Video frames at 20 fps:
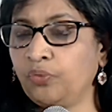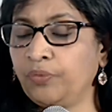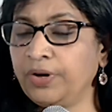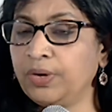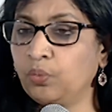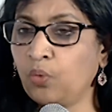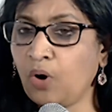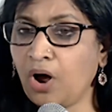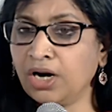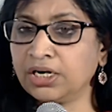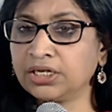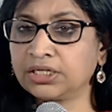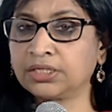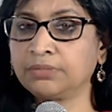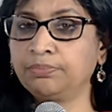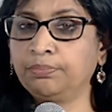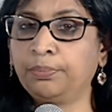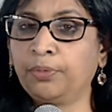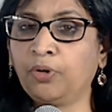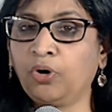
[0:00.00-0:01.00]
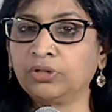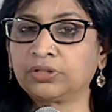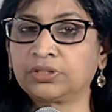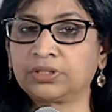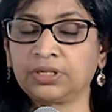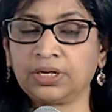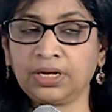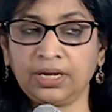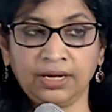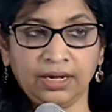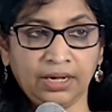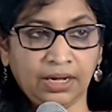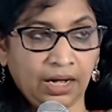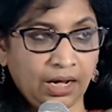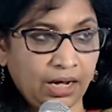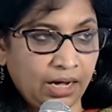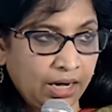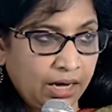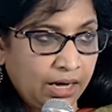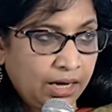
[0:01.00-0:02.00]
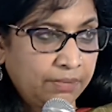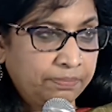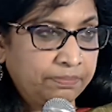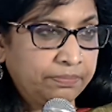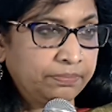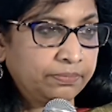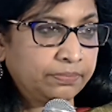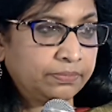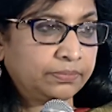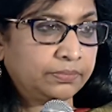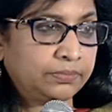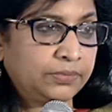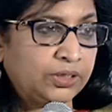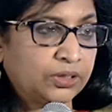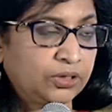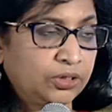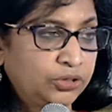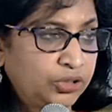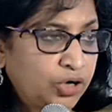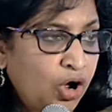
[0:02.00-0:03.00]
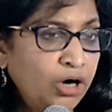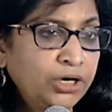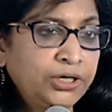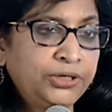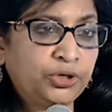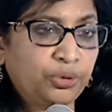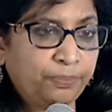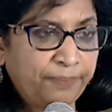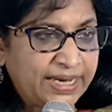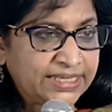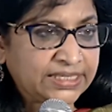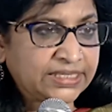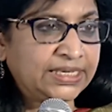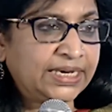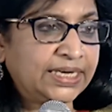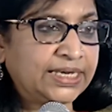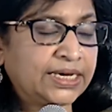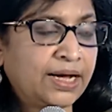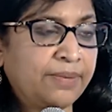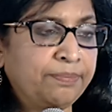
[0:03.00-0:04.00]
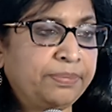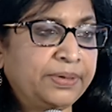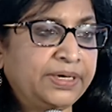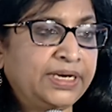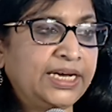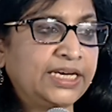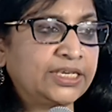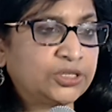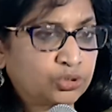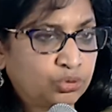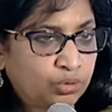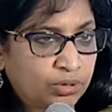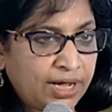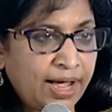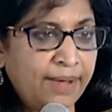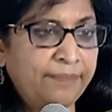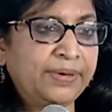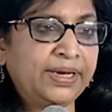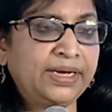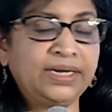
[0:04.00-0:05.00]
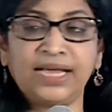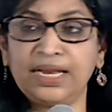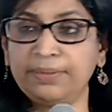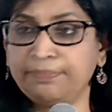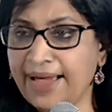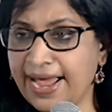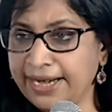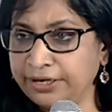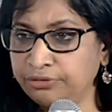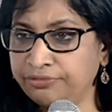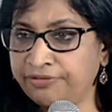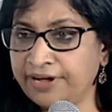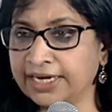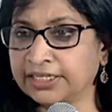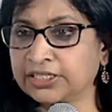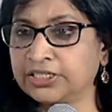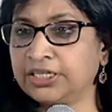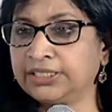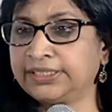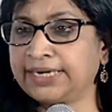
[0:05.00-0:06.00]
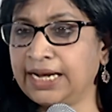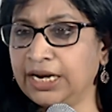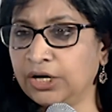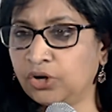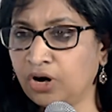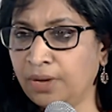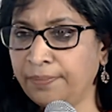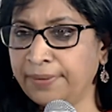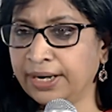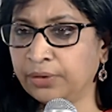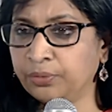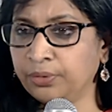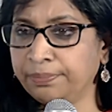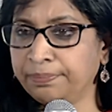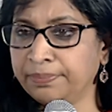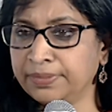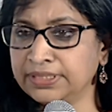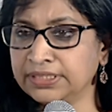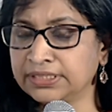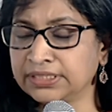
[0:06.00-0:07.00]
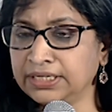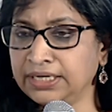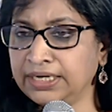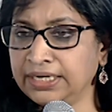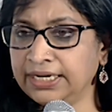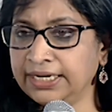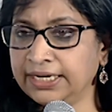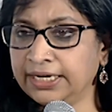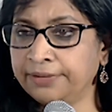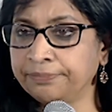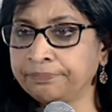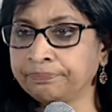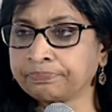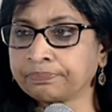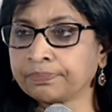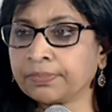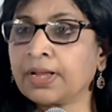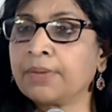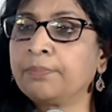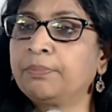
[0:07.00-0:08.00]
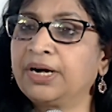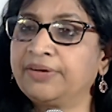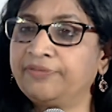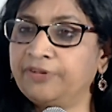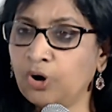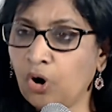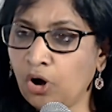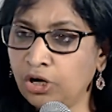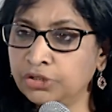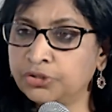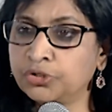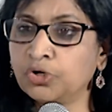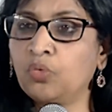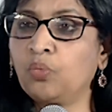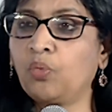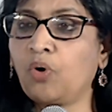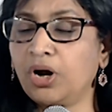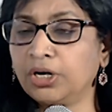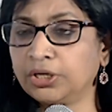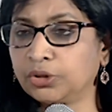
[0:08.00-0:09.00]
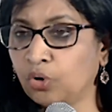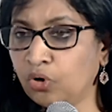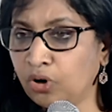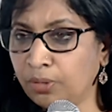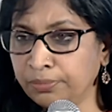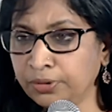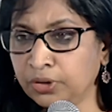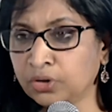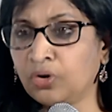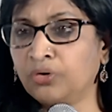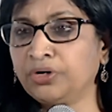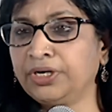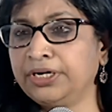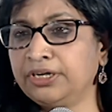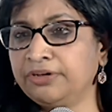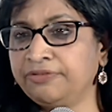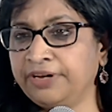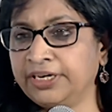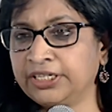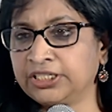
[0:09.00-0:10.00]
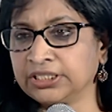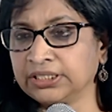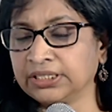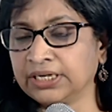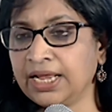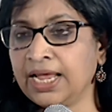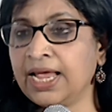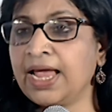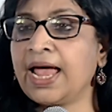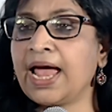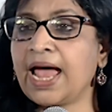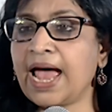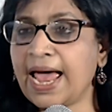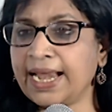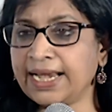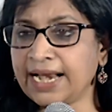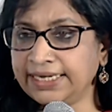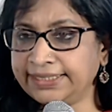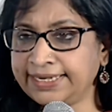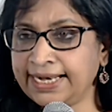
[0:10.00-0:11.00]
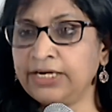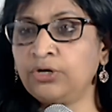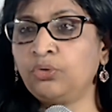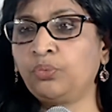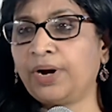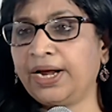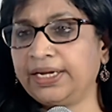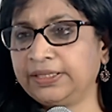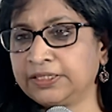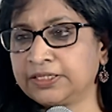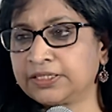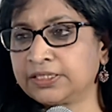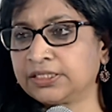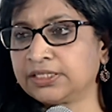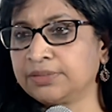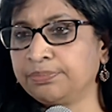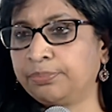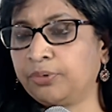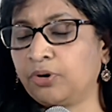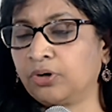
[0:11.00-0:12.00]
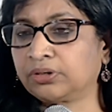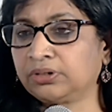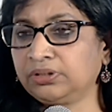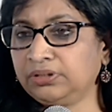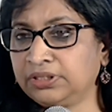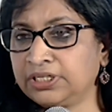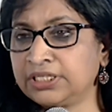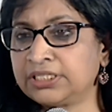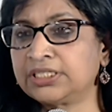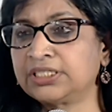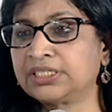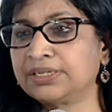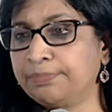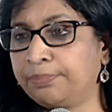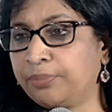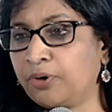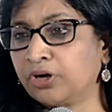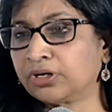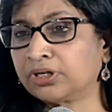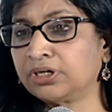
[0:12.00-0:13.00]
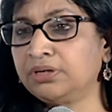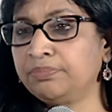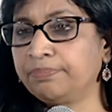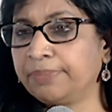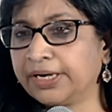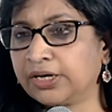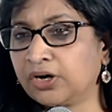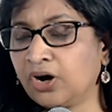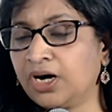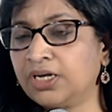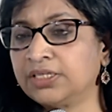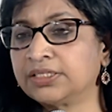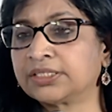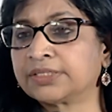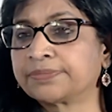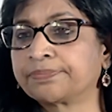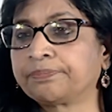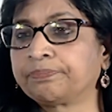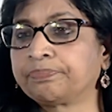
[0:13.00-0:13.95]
we want both non-domestic companies to come in and manufacture telecom equipments in India, but we also want homegrown innovation. And I'll tell you why this is important. This is important because